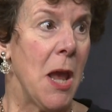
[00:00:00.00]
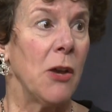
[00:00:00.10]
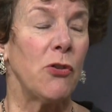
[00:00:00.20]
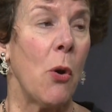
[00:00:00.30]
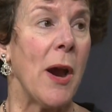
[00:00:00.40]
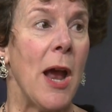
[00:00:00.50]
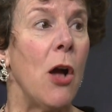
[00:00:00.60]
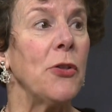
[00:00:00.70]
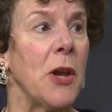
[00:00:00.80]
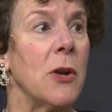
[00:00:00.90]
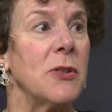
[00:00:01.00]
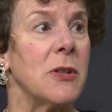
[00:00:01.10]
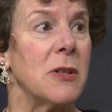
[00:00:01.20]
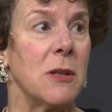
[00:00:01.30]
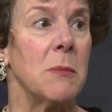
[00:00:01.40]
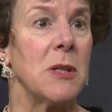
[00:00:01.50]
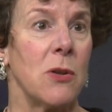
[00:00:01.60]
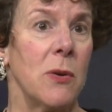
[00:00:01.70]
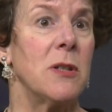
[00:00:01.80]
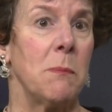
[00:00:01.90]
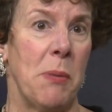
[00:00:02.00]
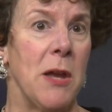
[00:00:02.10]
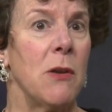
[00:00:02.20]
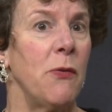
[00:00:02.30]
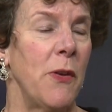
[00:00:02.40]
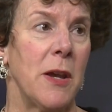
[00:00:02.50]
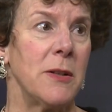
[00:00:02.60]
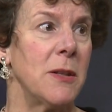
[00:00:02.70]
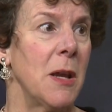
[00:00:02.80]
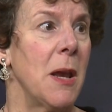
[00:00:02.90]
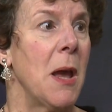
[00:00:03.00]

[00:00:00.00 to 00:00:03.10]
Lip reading: So our healthcare system is going to benefit